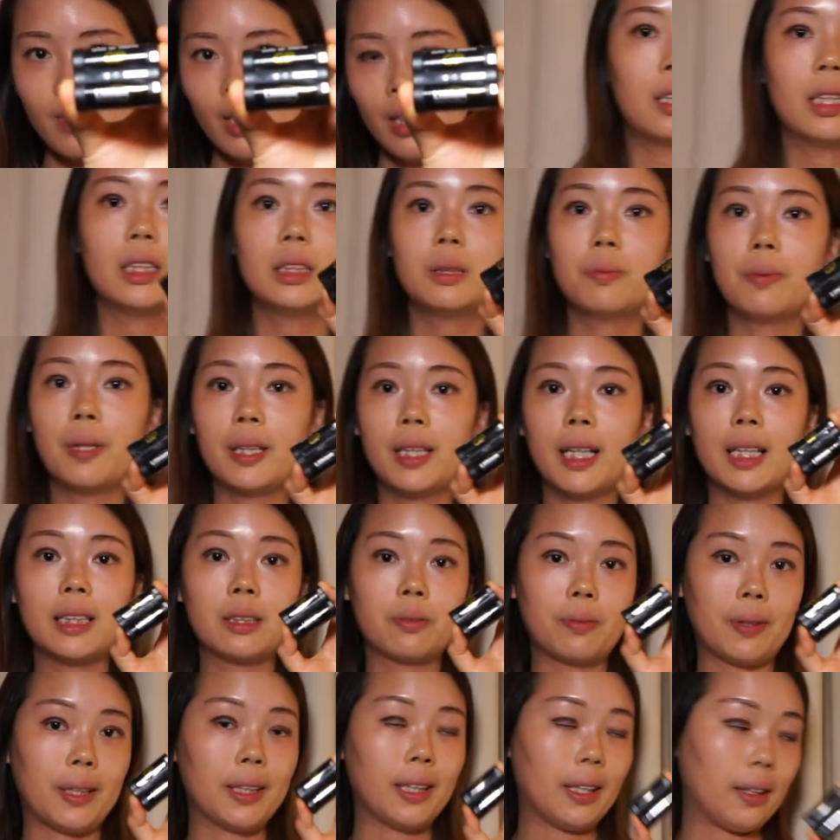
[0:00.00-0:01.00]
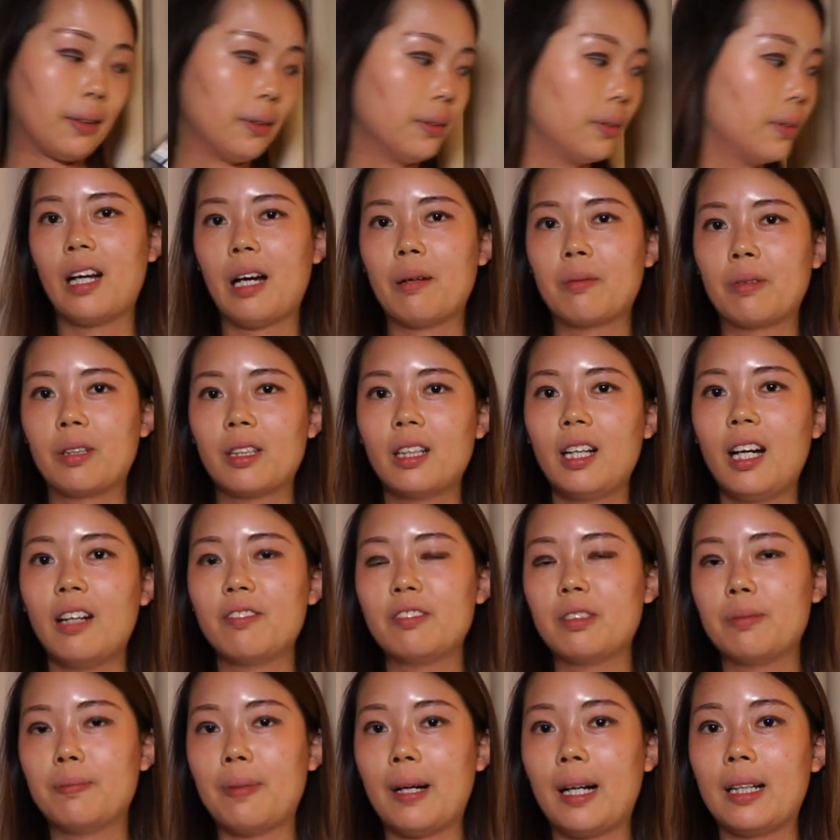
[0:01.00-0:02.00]
This one has run out. I'm gonna have
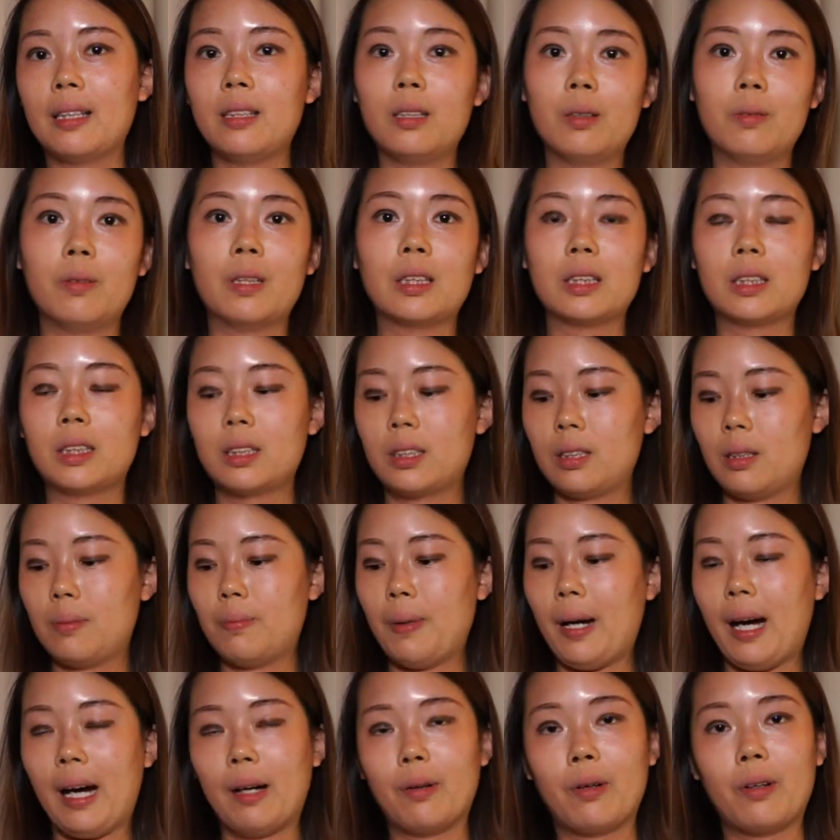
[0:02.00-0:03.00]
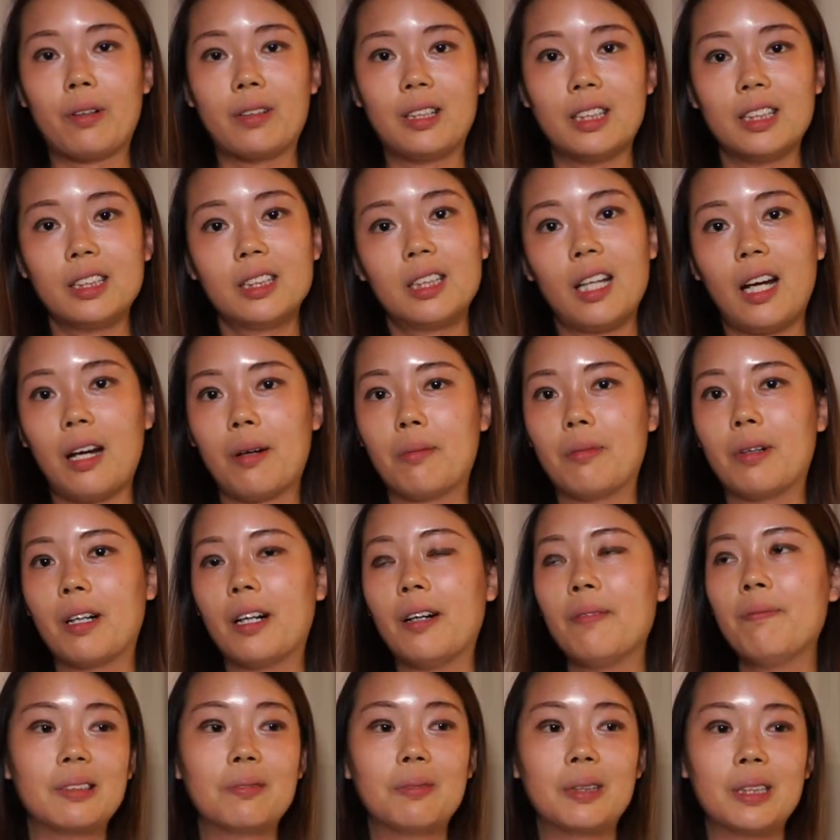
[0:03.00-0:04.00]
to buy new ones to power this
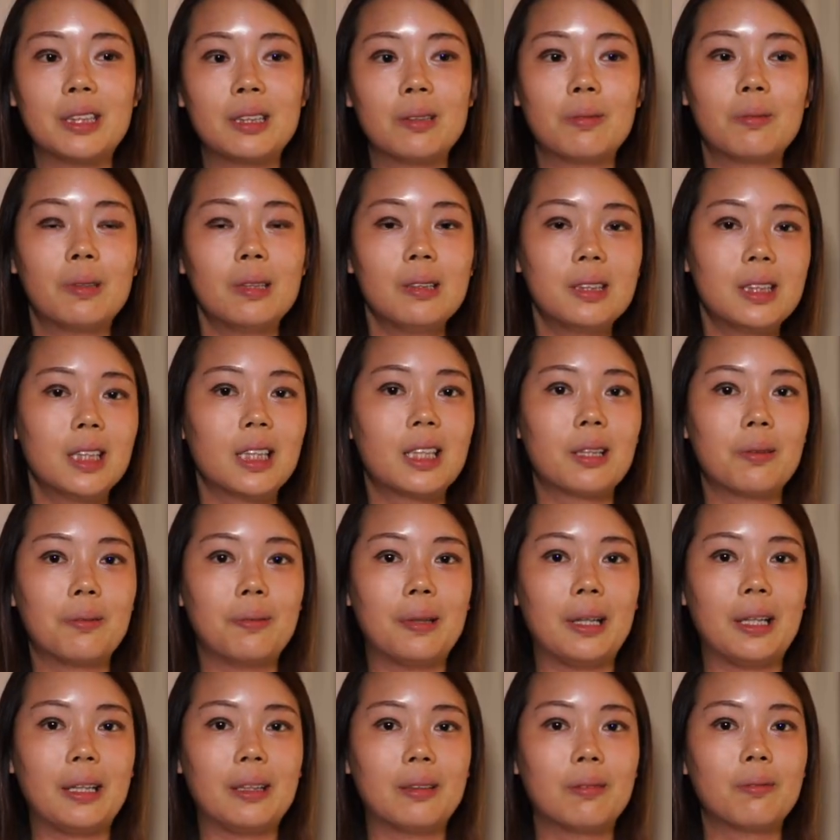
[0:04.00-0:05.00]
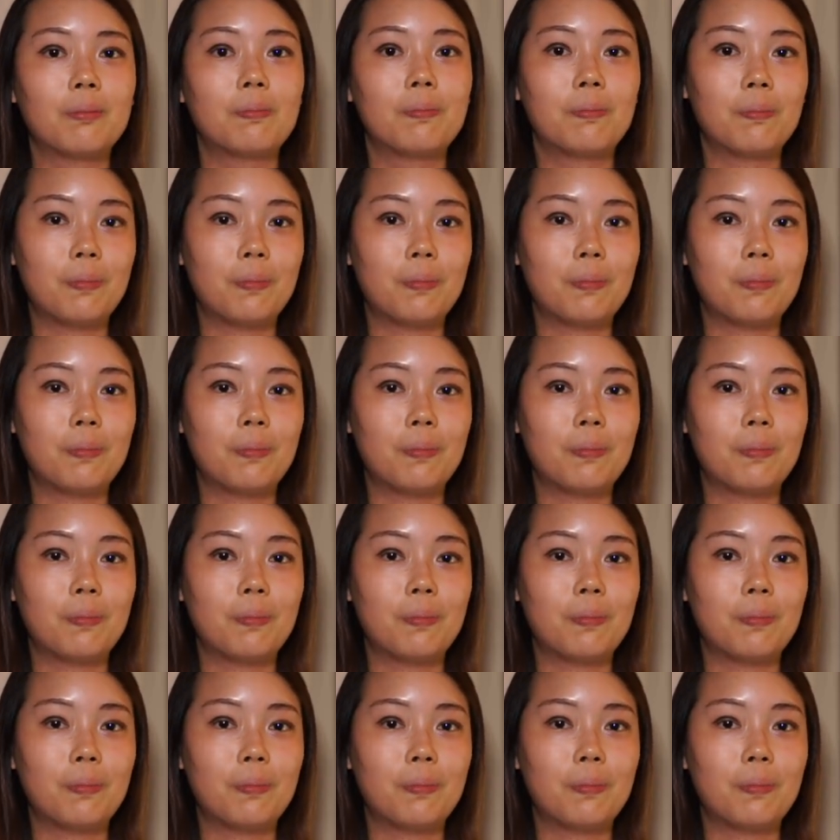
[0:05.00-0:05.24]
camera, which will take a while,